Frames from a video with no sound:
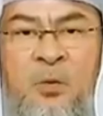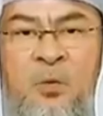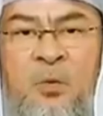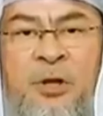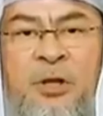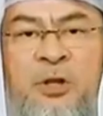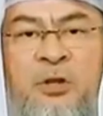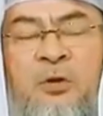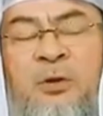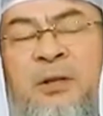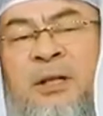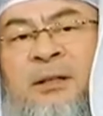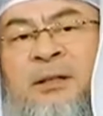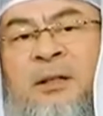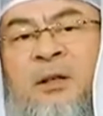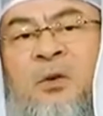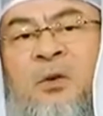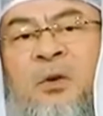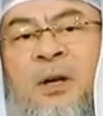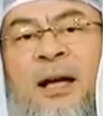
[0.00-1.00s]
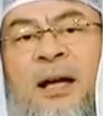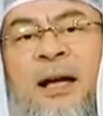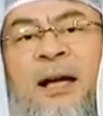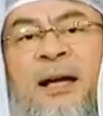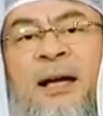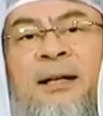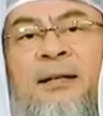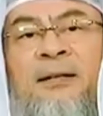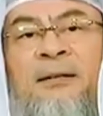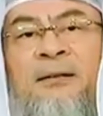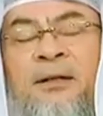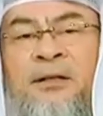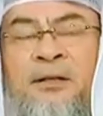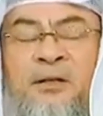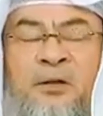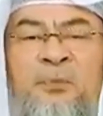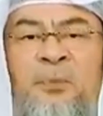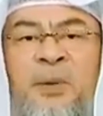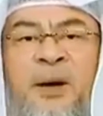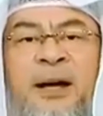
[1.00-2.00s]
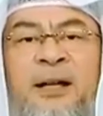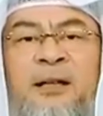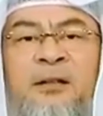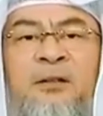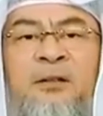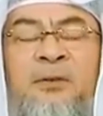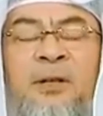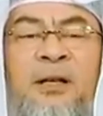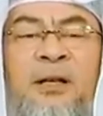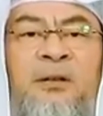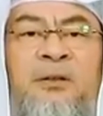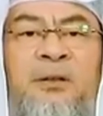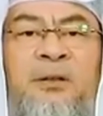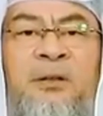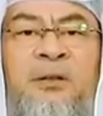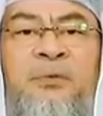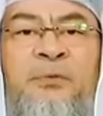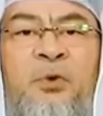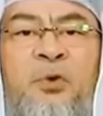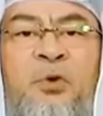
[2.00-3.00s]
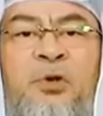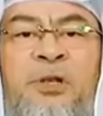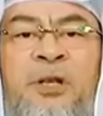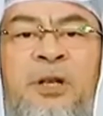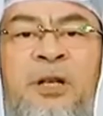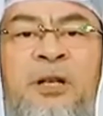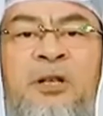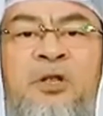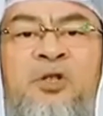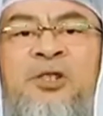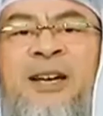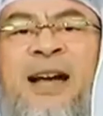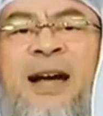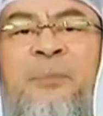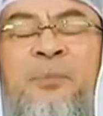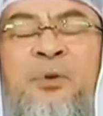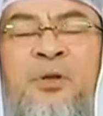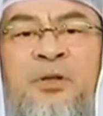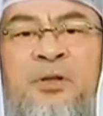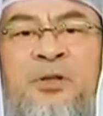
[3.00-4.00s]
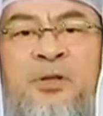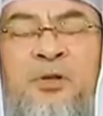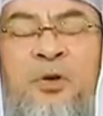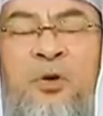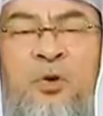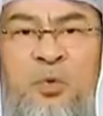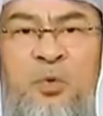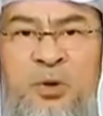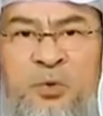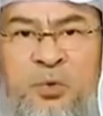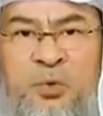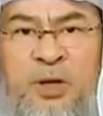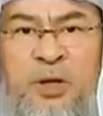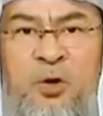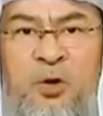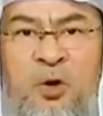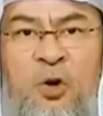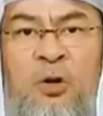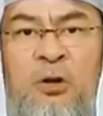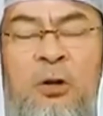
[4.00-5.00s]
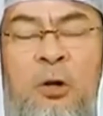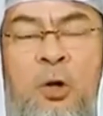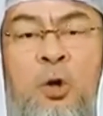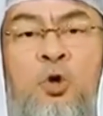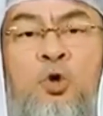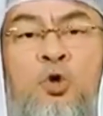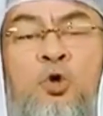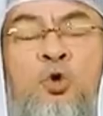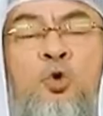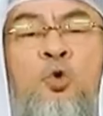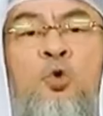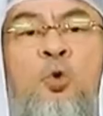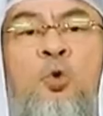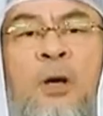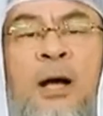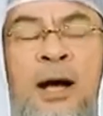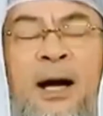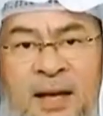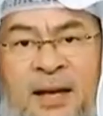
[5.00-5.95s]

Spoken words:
We know that the Qur'an is compiled of 114 chapters, or what we call surah.